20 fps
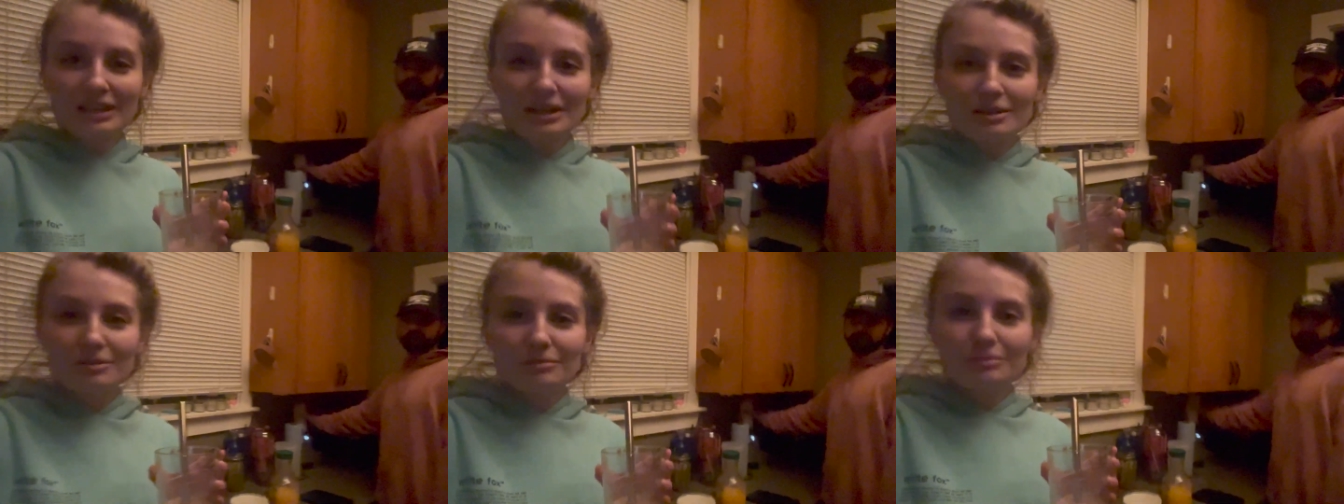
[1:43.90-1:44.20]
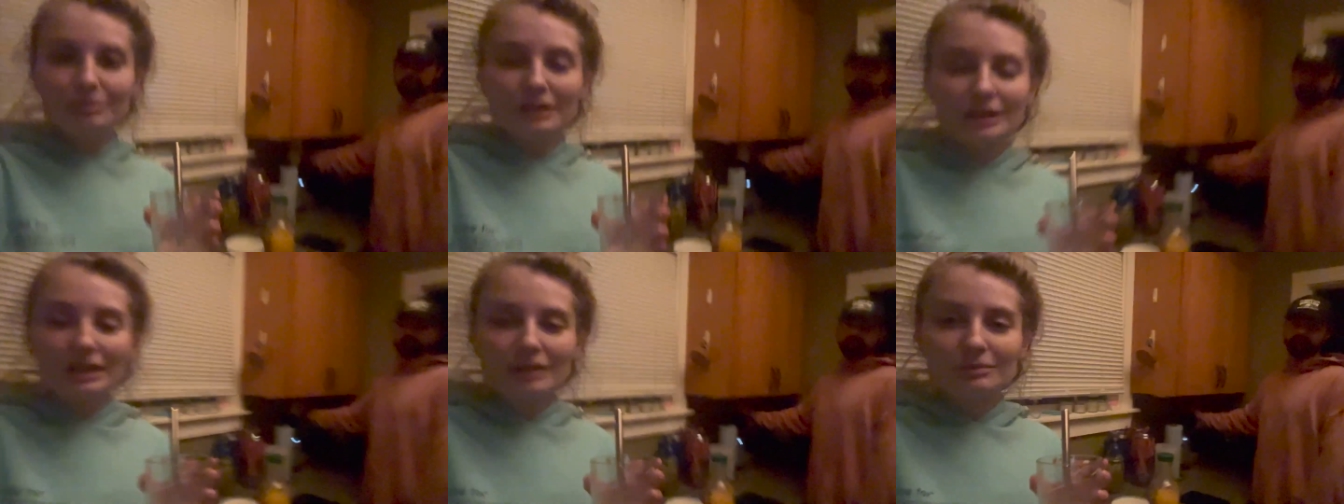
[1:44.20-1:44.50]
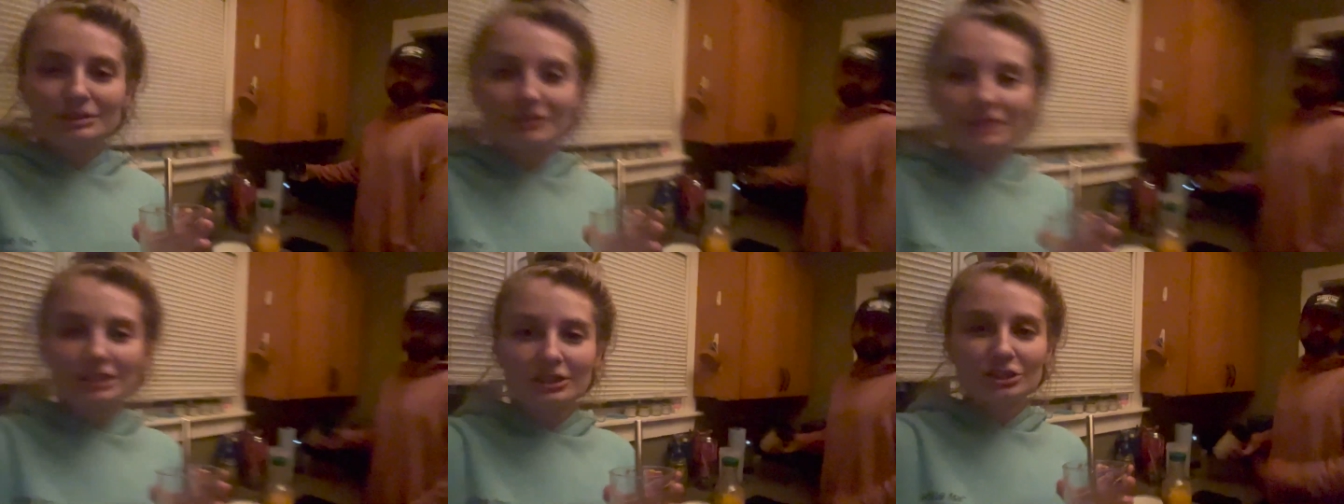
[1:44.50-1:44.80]
but I'm
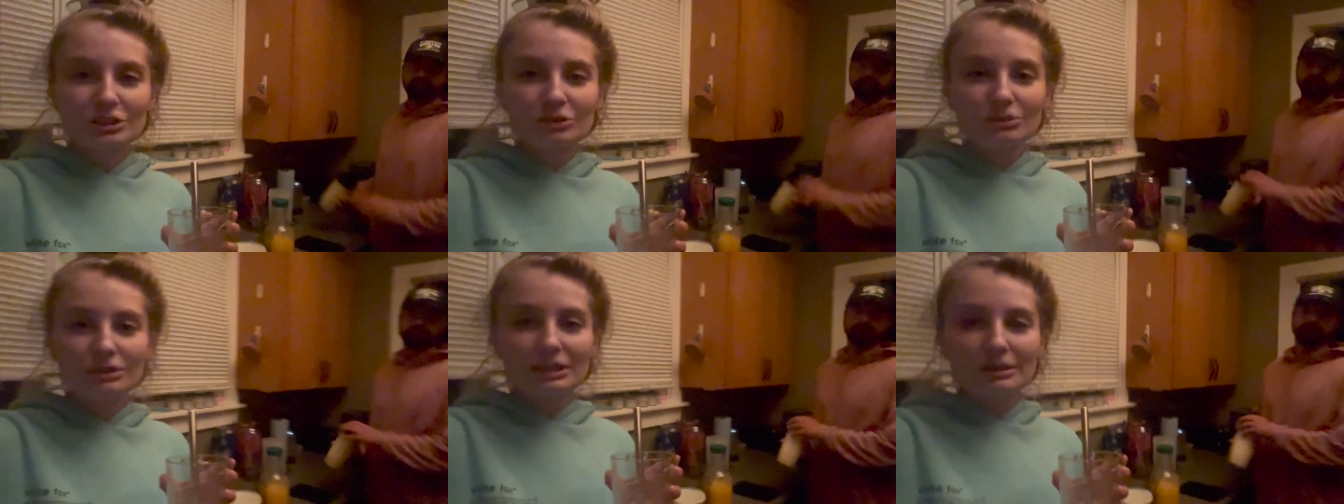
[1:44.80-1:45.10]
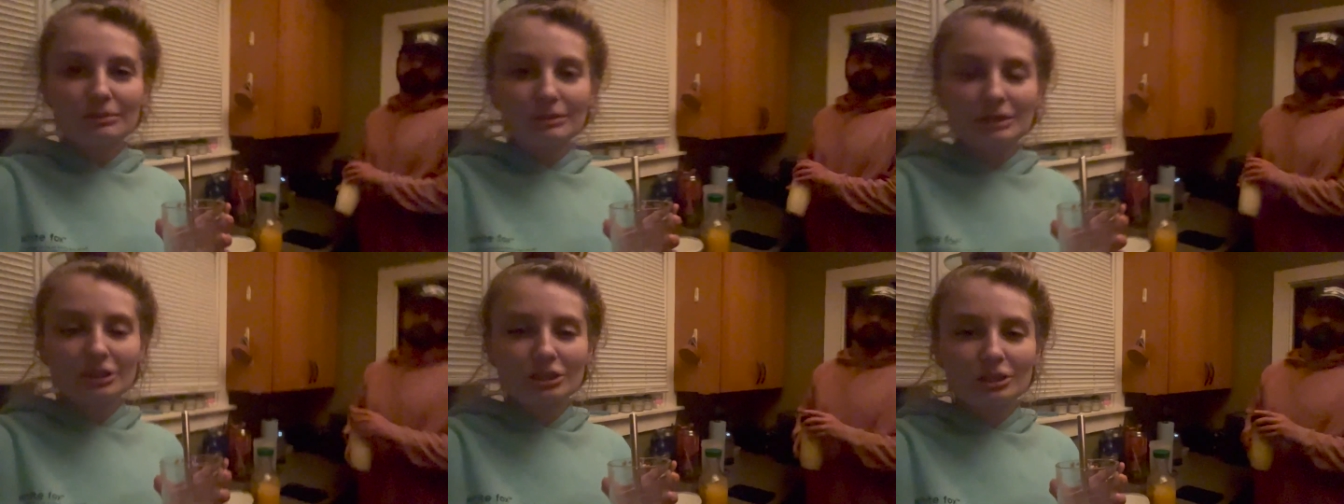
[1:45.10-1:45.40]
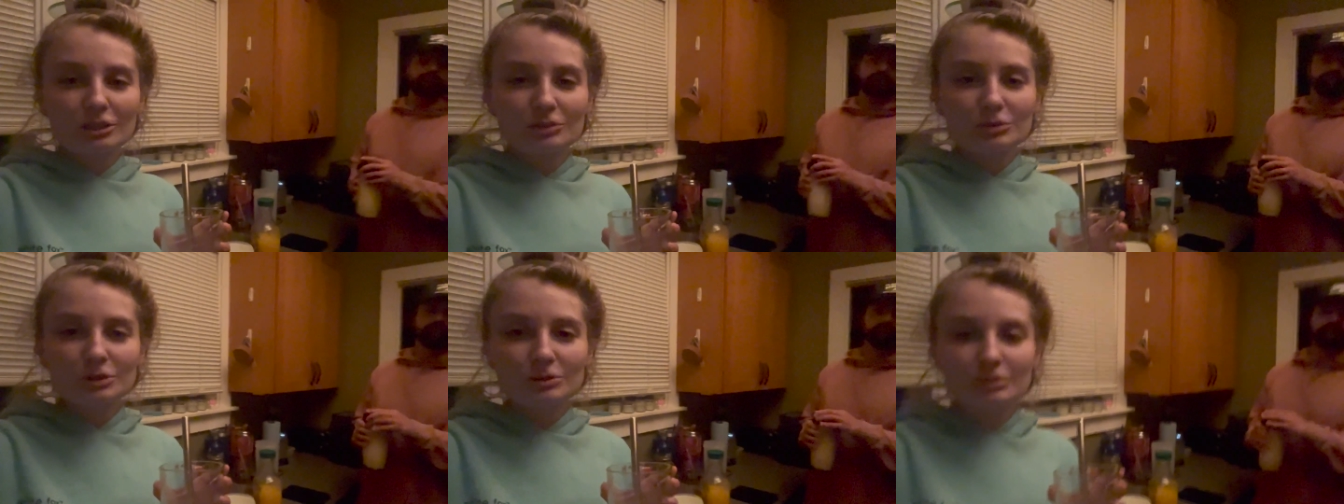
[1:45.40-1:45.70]
scared to work out my
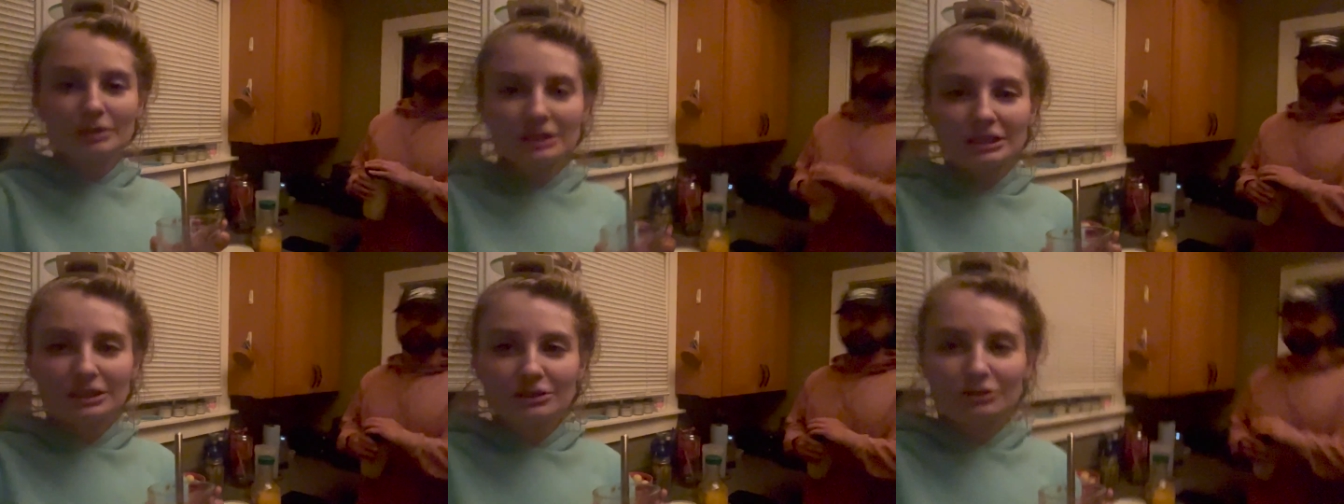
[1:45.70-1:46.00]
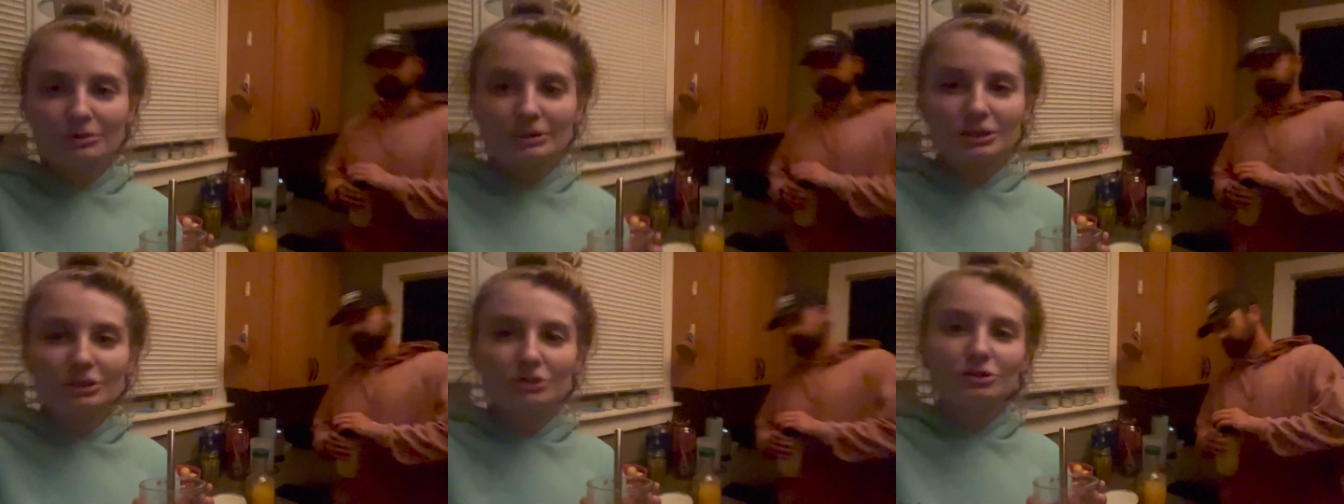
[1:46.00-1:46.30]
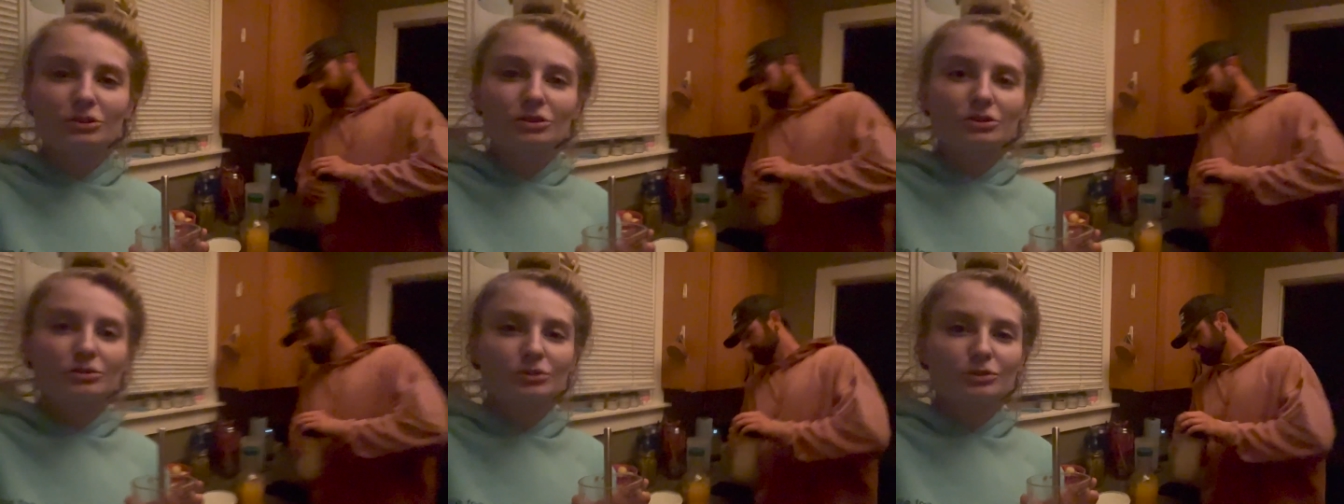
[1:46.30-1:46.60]
arms because I don't want to be too
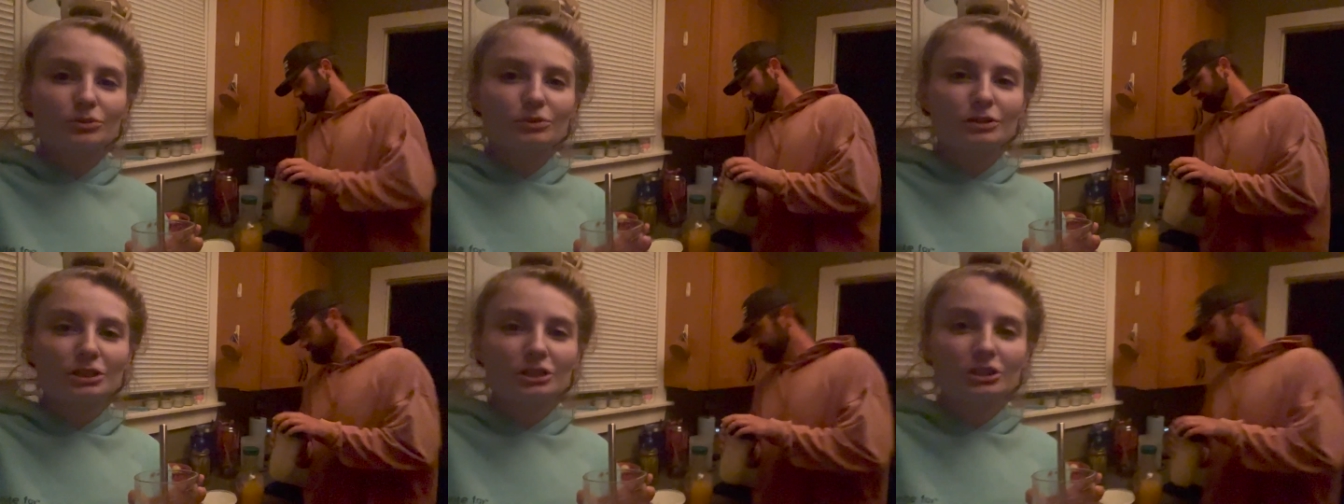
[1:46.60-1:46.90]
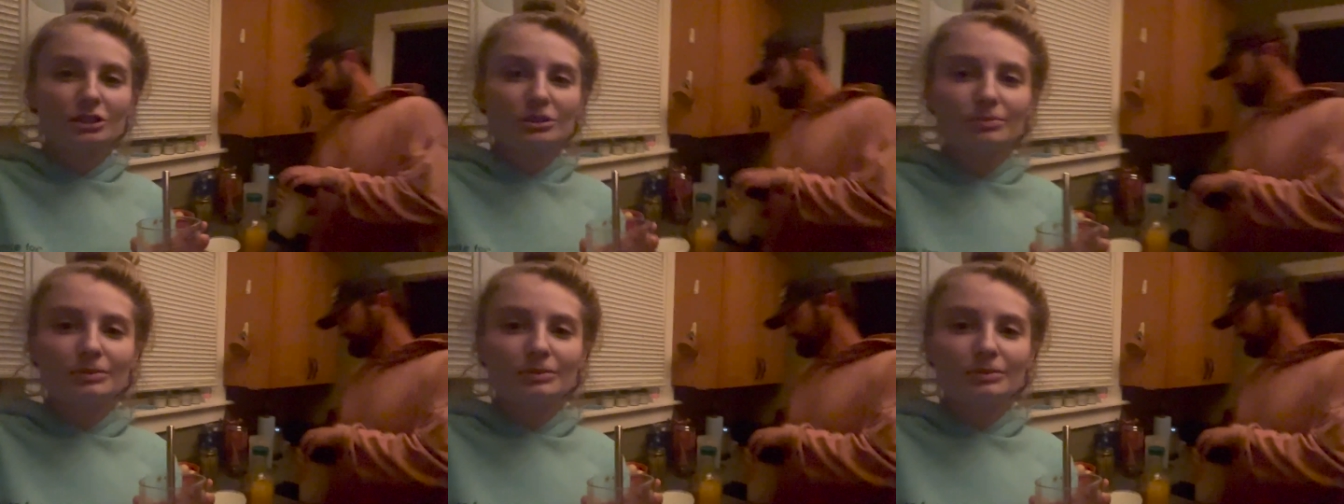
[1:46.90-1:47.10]
sore for work,